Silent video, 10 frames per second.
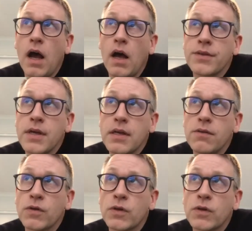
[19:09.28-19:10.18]
think
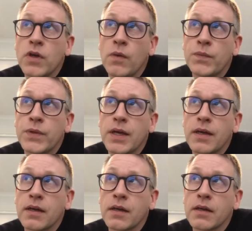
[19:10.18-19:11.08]
if you do
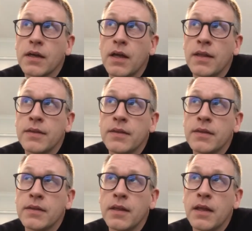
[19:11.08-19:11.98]
something
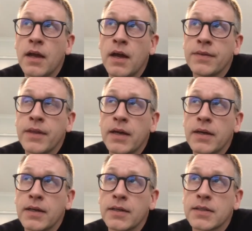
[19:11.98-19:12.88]
that
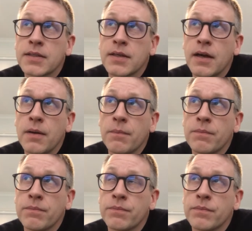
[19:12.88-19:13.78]
is
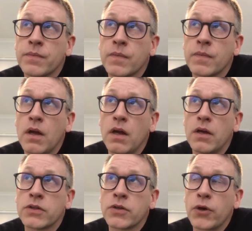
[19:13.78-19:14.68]

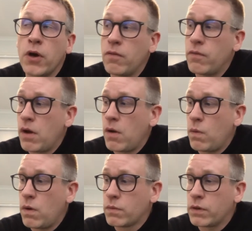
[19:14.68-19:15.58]
sort of
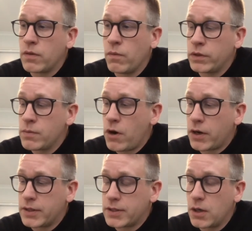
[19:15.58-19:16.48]
what the
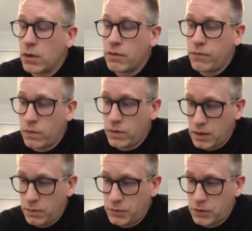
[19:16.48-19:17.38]
market is looking for in
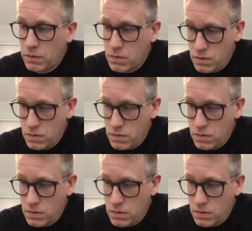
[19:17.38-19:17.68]
crypto,